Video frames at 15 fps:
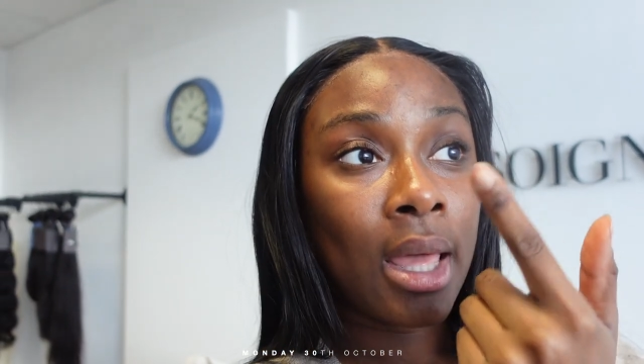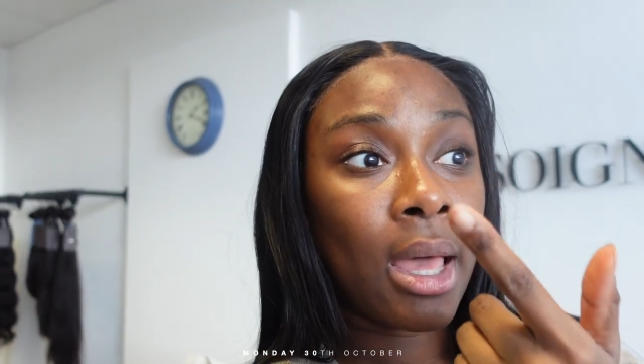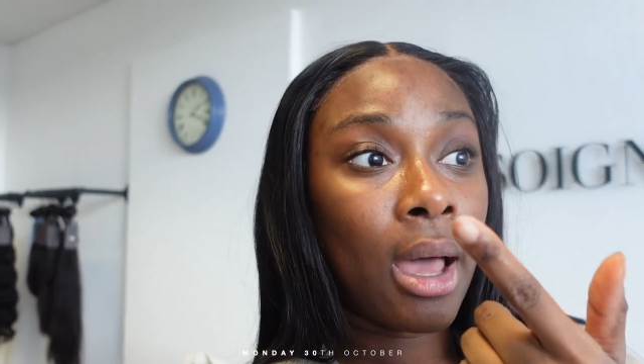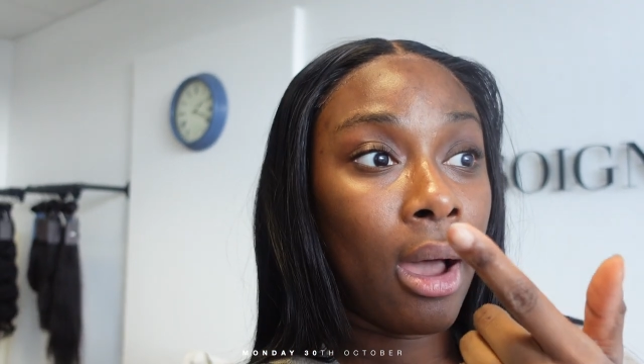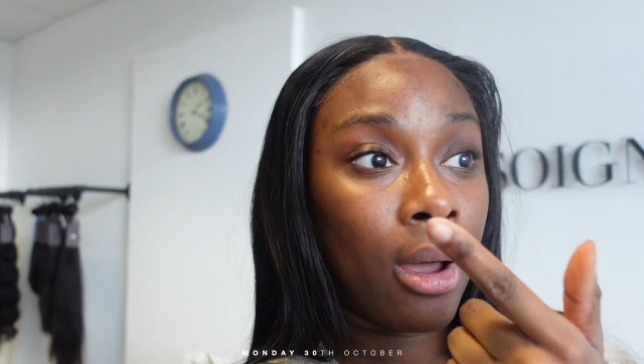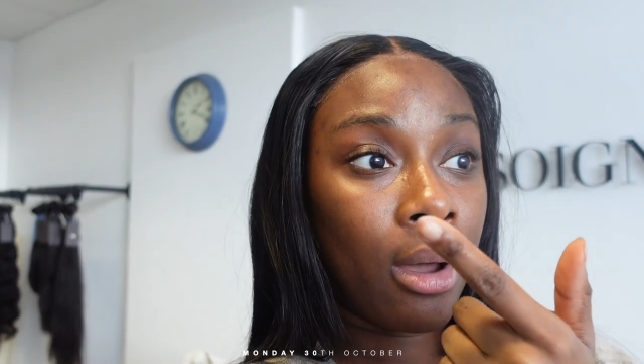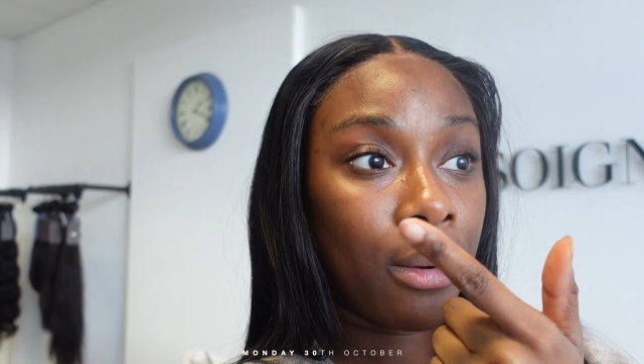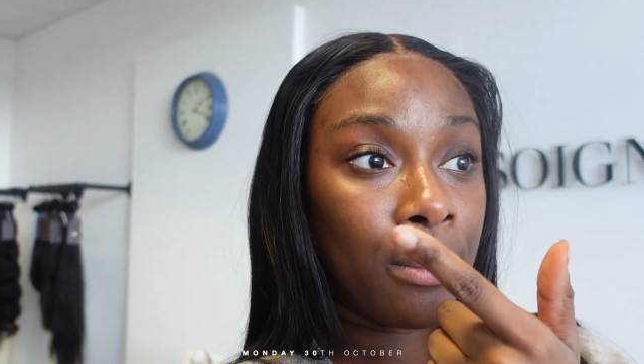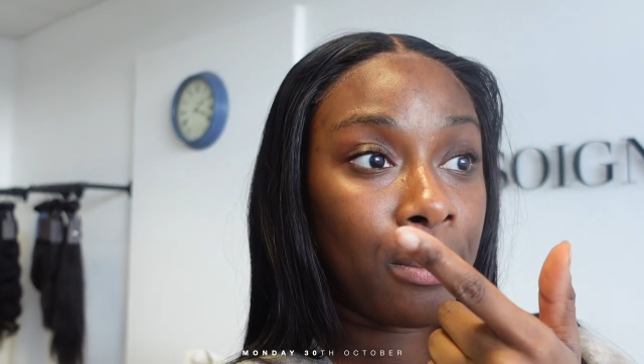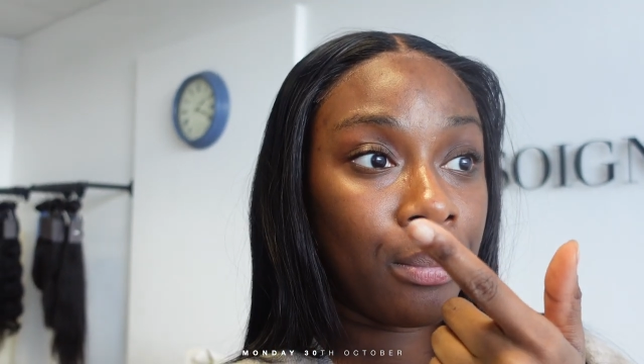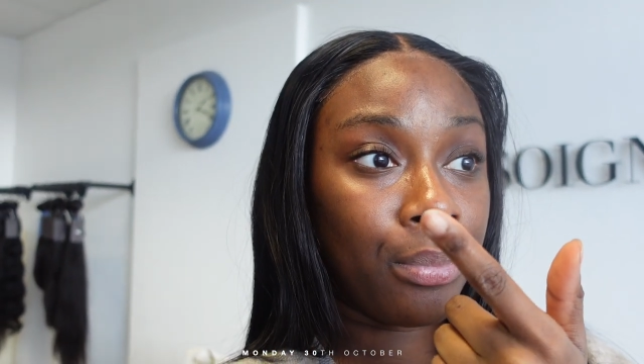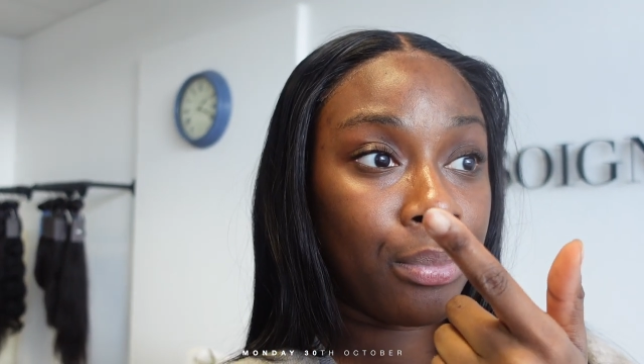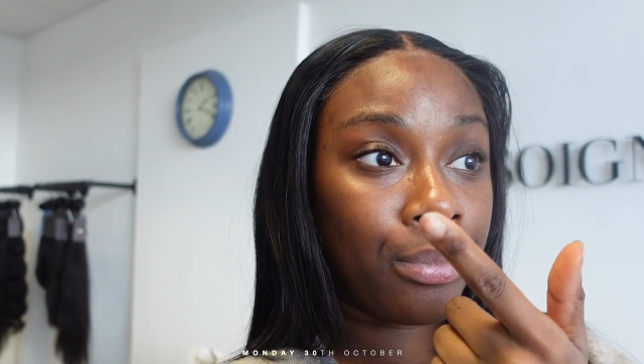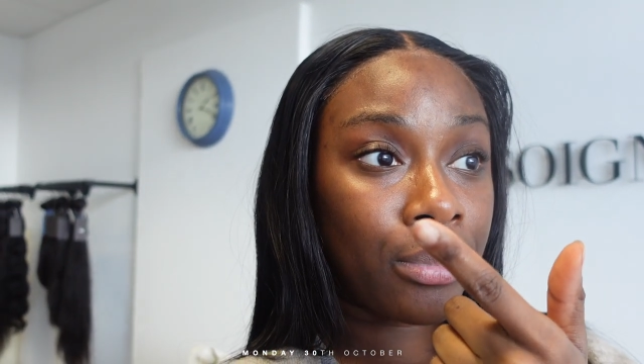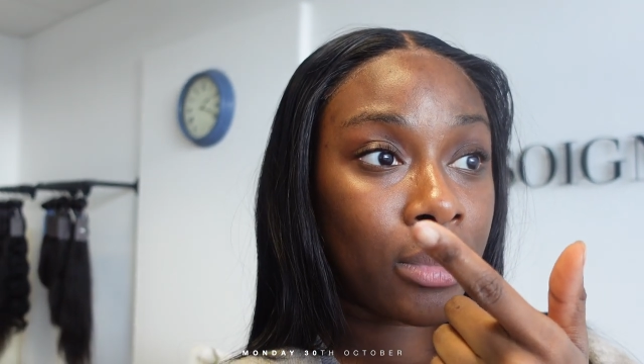
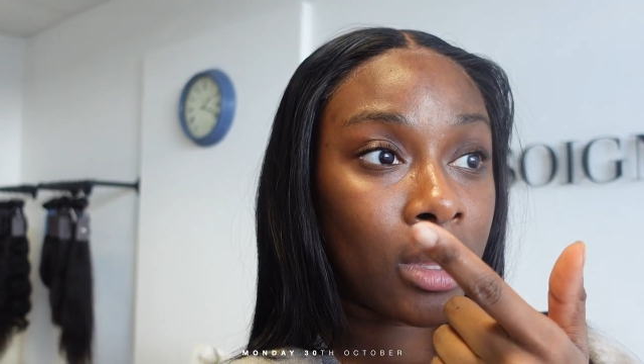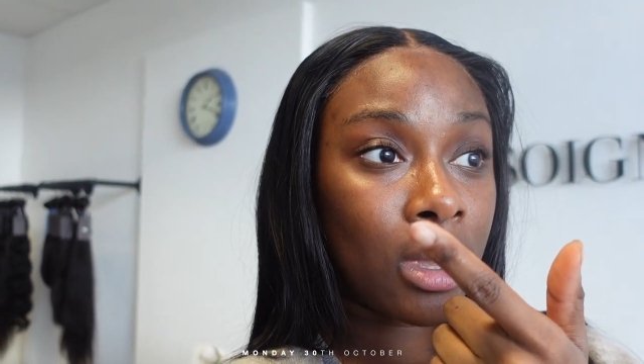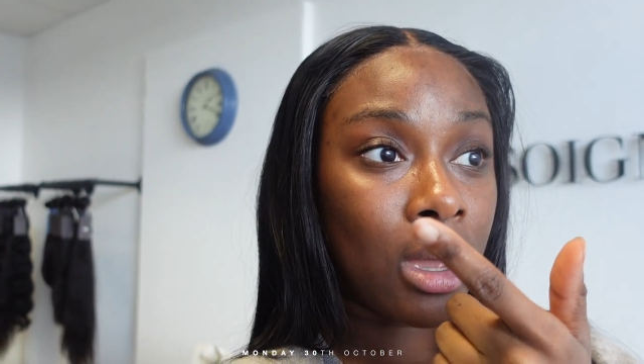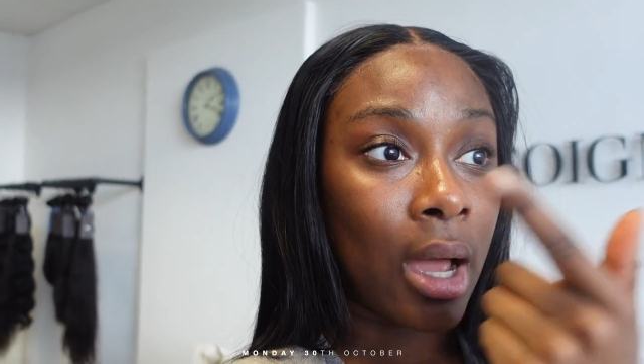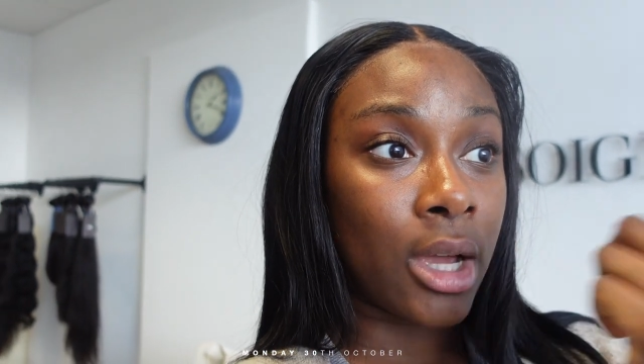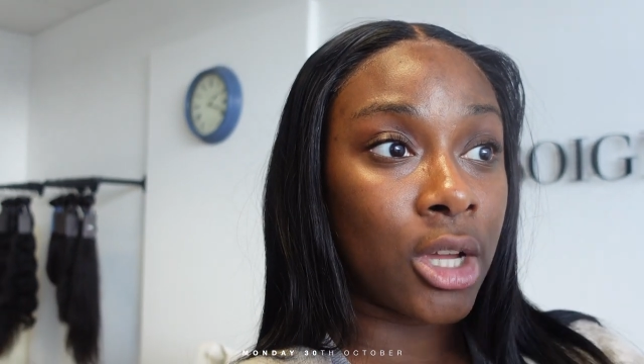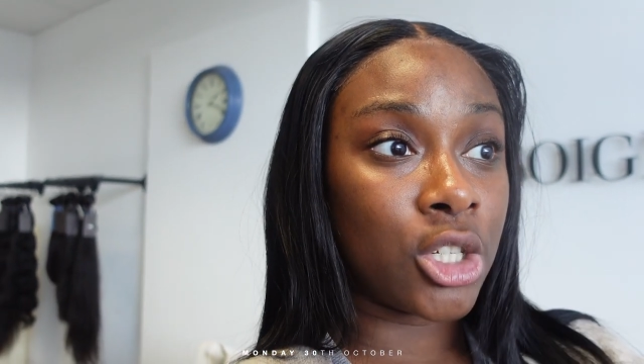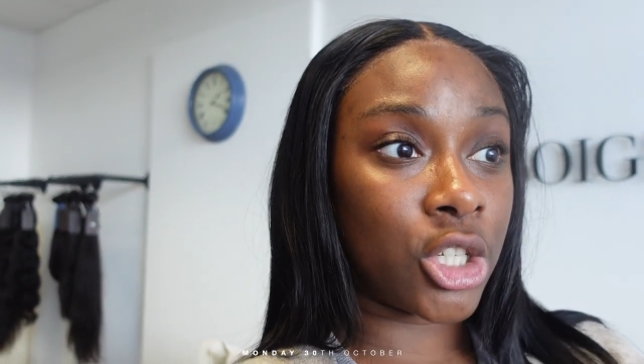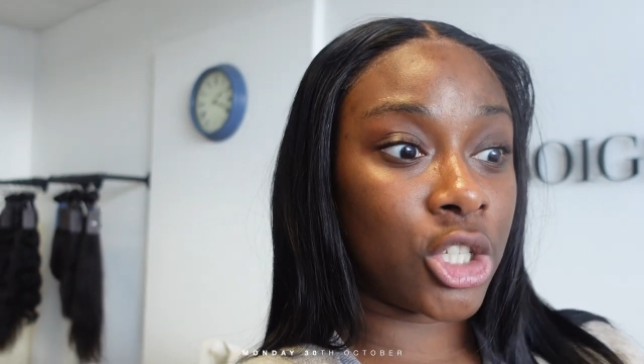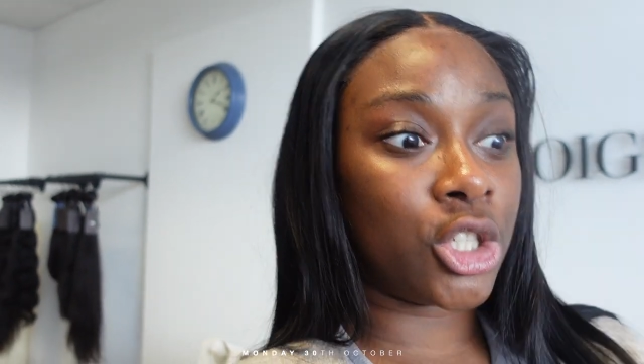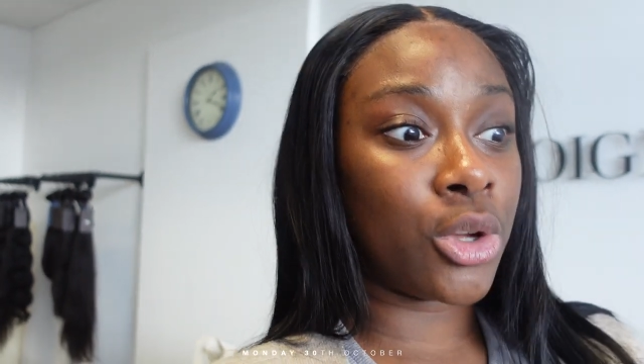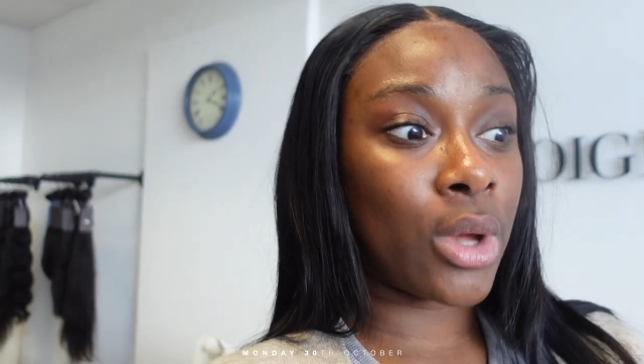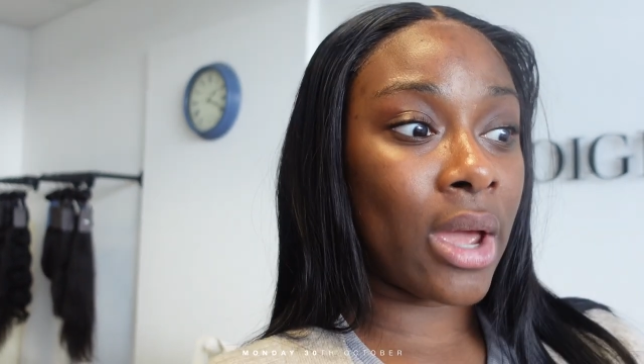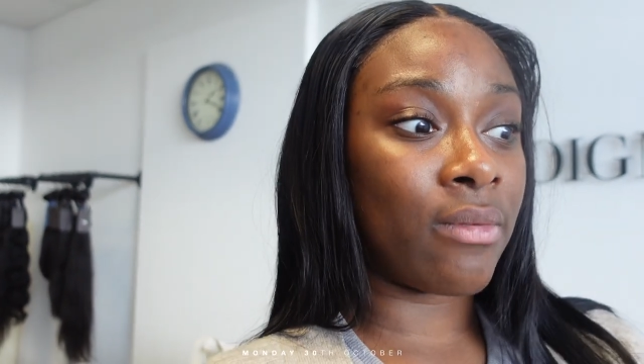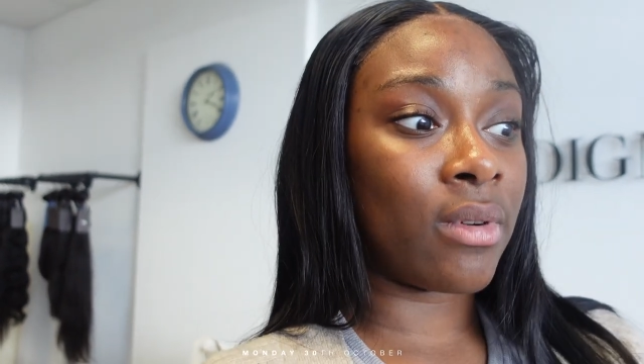Um, I can just
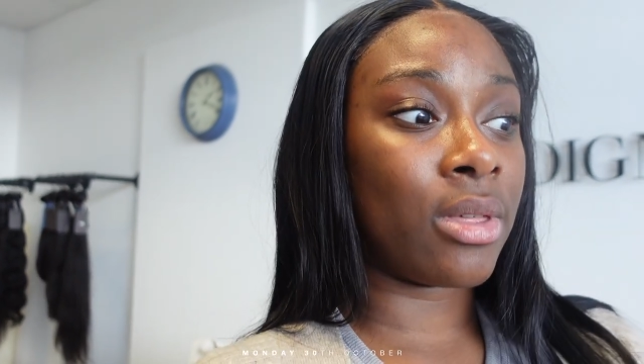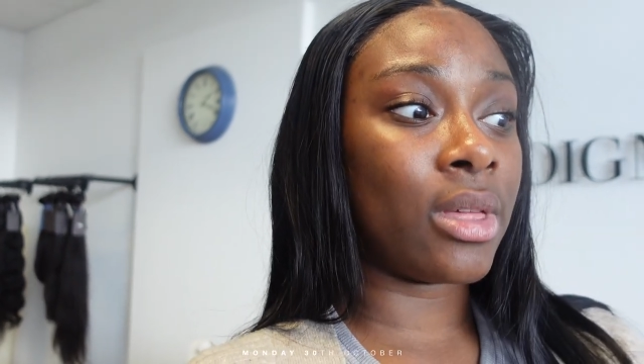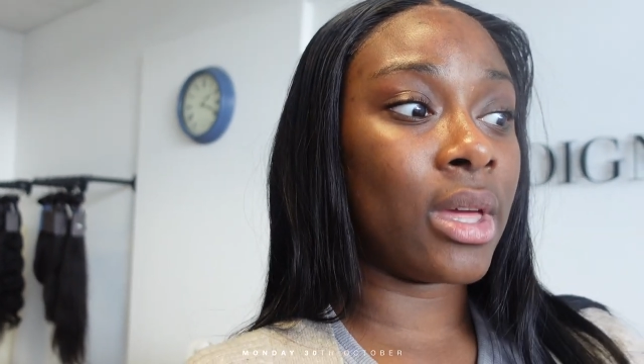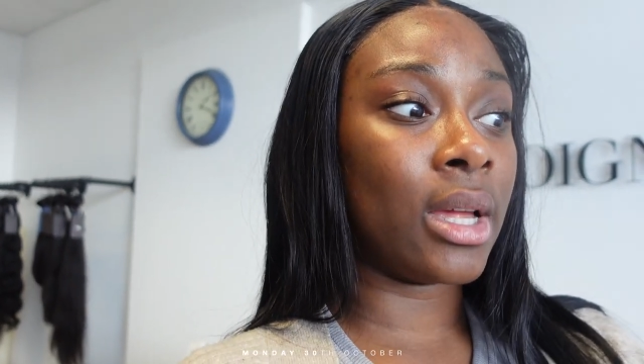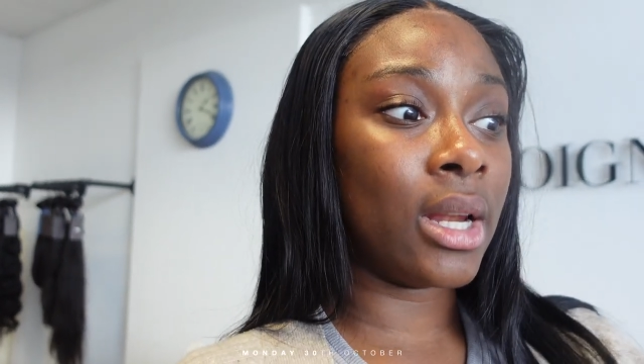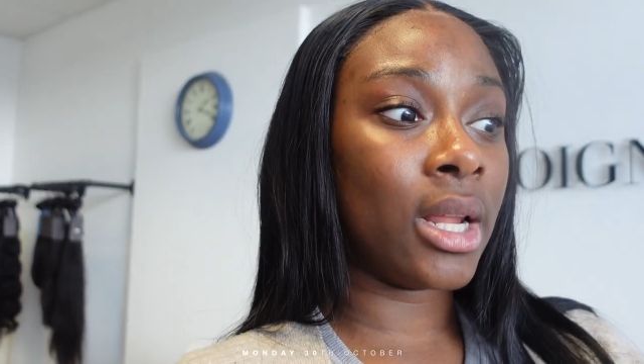do everything